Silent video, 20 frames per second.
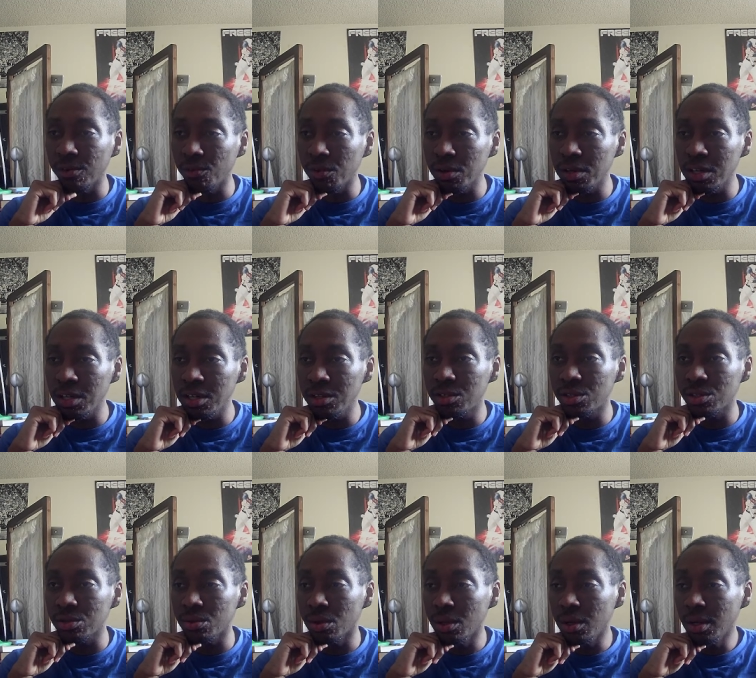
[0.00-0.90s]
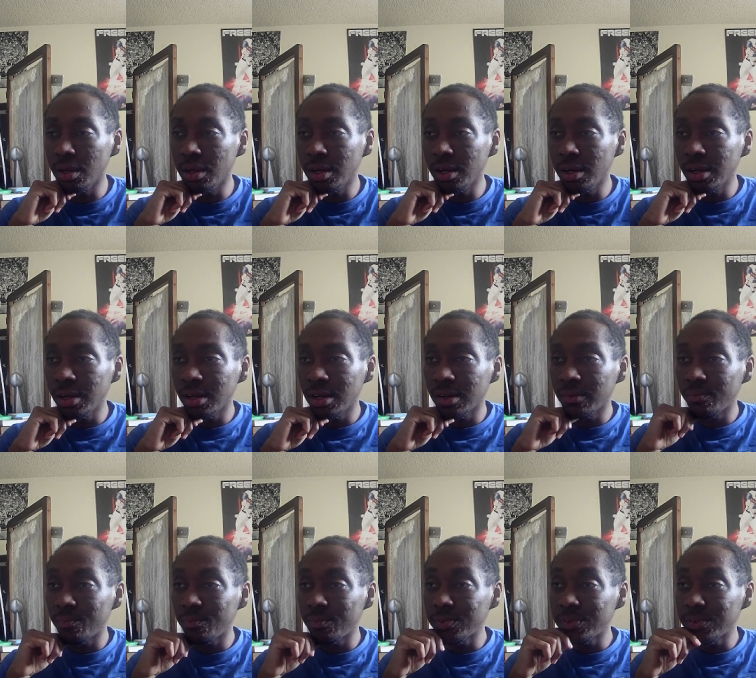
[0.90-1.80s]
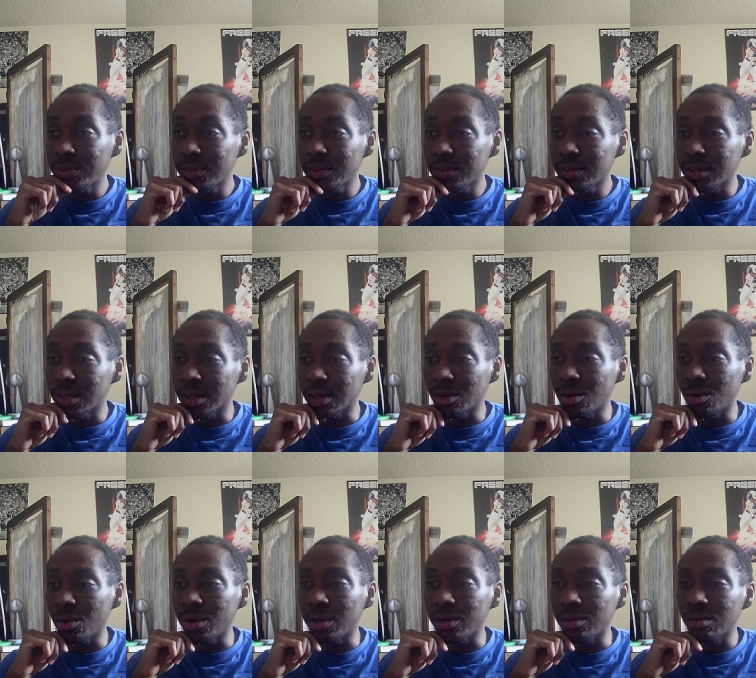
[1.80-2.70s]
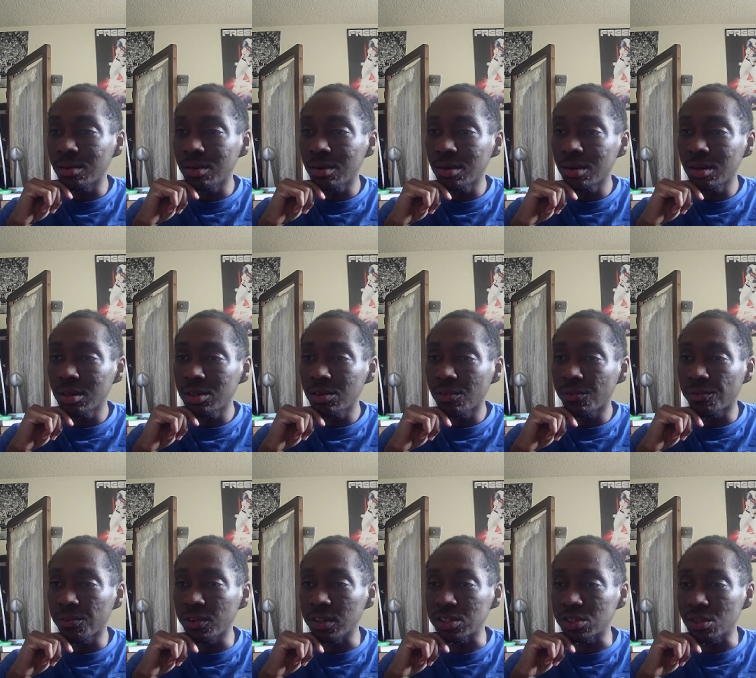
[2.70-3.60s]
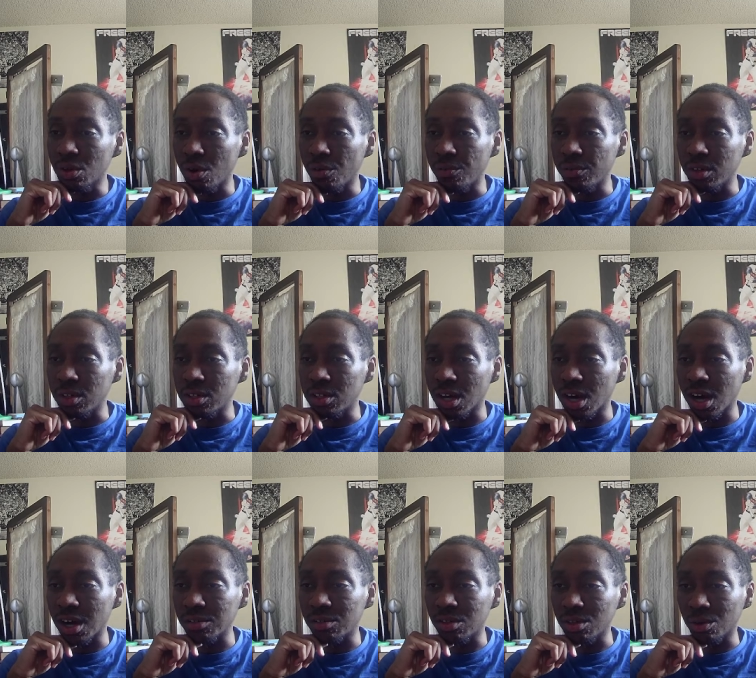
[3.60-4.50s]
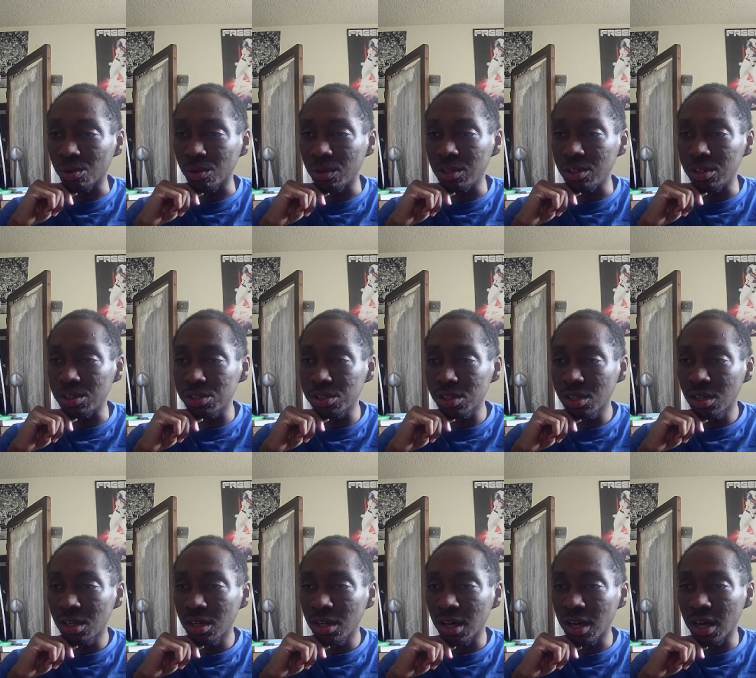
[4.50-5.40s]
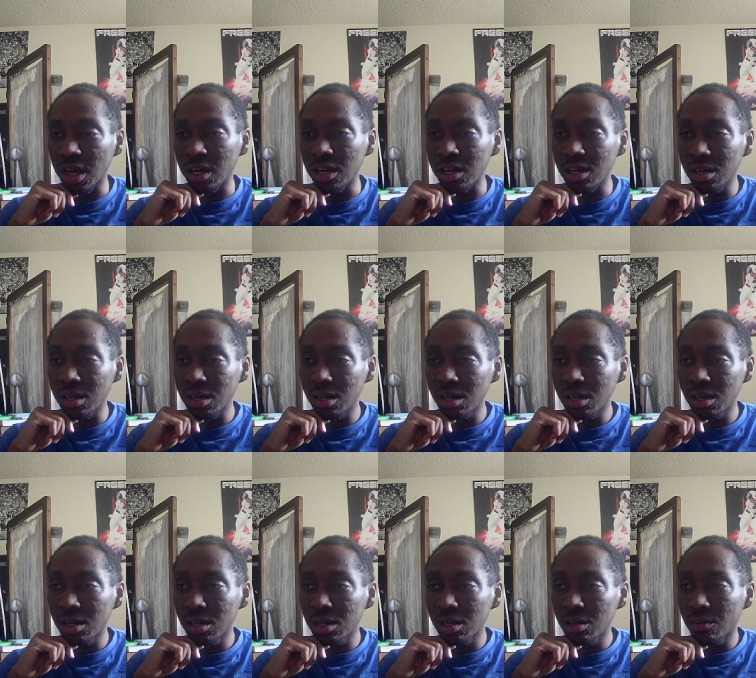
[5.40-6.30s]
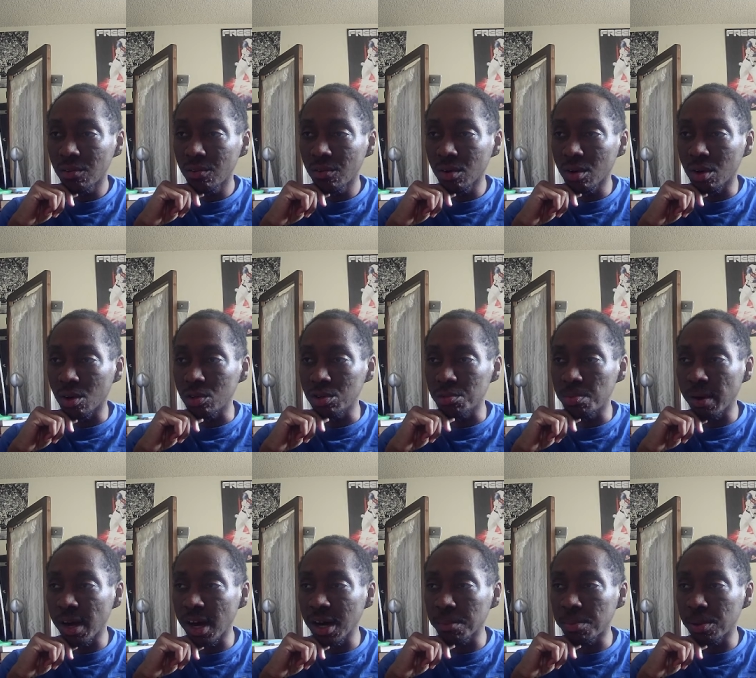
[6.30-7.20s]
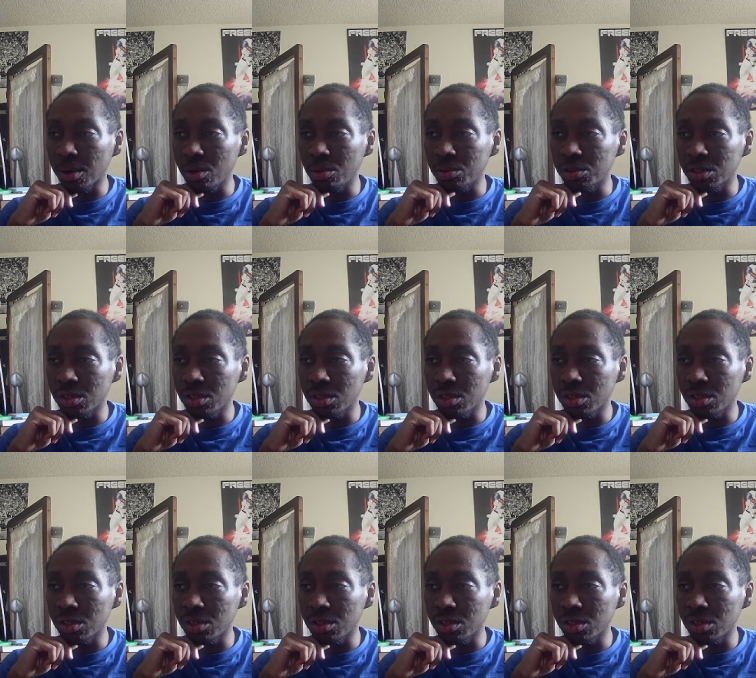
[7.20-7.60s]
we need to. They're going. Flicks it over the top to Grealish. Headed. Goes back post.